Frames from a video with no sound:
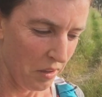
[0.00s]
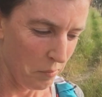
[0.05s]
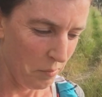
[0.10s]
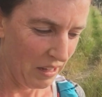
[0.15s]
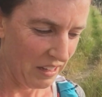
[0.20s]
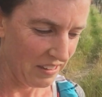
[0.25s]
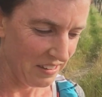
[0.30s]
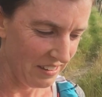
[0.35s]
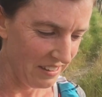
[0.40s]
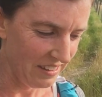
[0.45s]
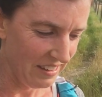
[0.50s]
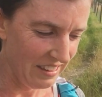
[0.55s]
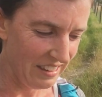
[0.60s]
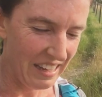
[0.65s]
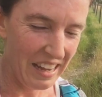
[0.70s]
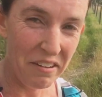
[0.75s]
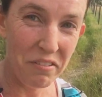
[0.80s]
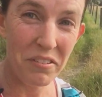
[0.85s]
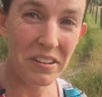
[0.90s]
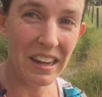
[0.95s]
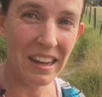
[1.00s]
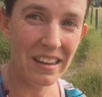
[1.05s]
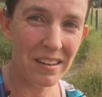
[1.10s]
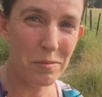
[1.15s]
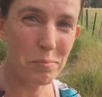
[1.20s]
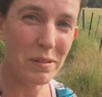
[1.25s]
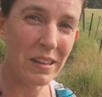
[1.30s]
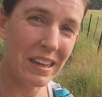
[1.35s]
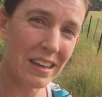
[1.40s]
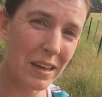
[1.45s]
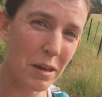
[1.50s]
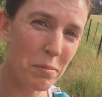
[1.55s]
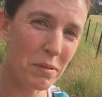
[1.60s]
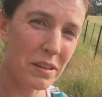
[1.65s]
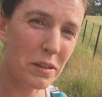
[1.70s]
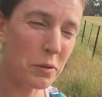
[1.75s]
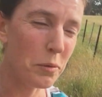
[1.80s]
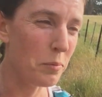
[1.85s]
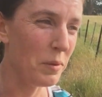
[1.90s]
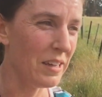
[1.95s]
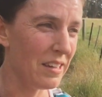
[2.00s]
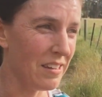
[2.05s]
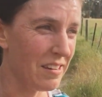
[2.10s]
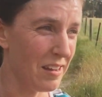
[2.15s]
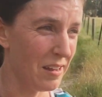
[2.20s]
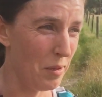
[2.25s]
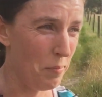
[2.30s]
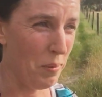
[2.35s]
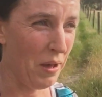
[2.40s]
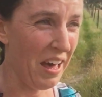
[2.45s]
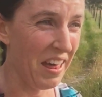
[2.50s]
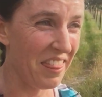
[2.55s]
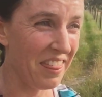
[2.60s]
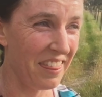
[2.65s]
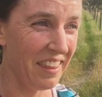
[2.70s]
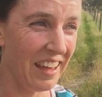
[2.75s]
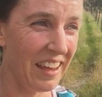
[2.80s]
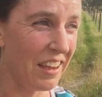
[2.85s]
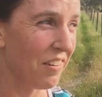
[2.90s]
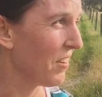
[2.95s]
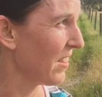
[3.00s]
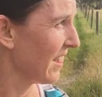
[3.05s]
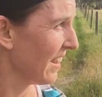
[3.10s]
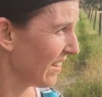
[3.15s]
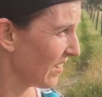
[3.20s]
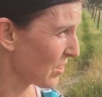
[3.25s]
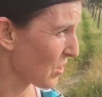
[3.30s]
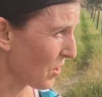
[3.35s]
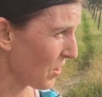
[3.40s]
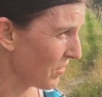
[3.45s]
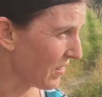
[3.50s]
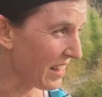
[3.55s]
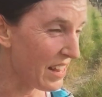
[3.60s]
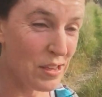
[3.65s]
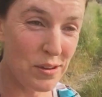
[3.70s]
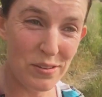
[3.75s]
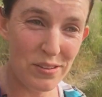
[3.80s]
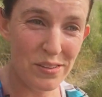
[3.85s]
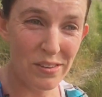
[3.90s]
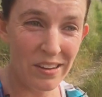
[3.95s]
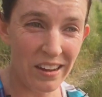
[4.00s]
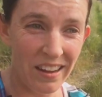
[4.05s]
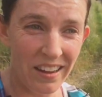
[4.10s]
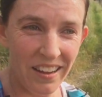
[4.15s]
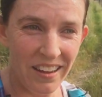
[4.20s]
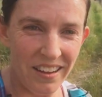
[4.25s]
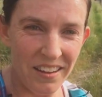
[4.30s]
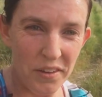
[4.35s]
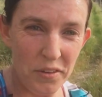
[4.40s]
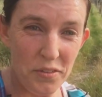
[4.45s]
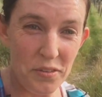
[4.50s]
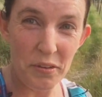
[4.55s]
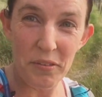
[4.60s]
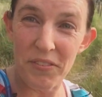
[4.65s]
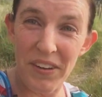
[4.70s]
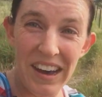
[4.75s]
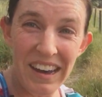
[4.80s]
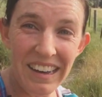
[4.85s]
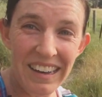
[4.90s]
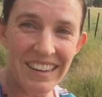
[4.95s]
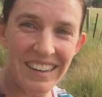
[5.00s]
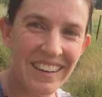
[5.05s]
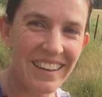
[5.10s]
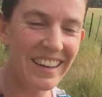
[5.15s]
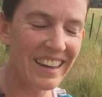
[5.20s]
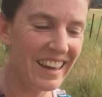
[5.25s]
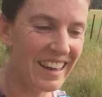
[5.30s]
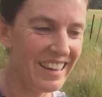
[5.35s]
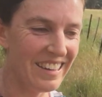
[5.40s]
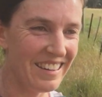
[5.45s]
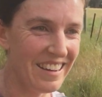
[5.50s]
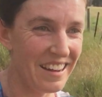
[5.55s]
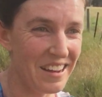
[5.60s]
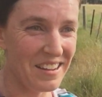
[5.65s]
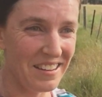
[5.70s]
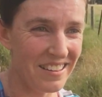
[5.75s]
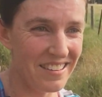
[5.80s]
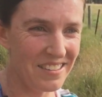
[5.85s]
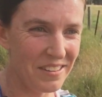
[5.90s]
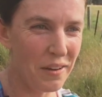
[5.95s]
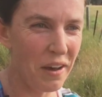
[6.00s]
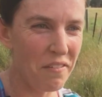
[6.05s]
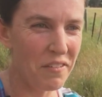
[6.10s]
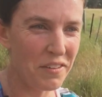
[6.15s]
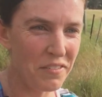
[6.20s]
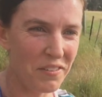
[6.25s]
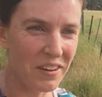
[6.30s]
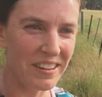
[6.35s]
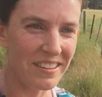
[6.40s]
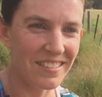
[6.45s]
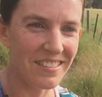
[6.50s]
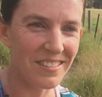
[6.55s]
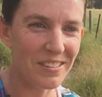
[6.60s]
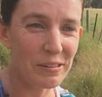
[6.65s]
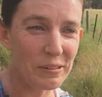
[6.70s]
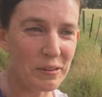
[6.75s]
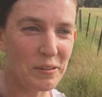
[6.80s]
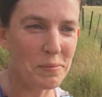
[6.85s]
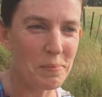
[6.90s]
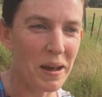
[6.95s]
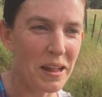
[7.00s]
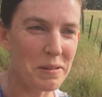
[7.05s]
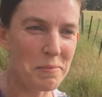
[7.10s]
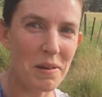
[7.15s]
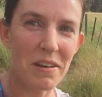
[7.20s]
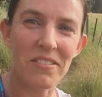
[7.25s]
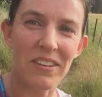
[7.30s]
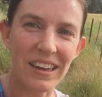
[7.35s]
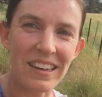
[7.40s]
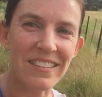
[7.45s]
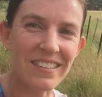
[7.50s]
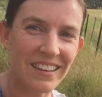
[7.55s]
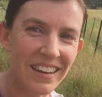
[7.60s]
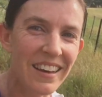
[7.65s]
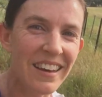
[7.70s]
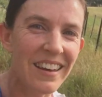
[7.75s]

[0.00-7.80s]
My left knee is playing up a little bit, but other than that, everything's going really good so far, and still having fun, still got a smile on my face.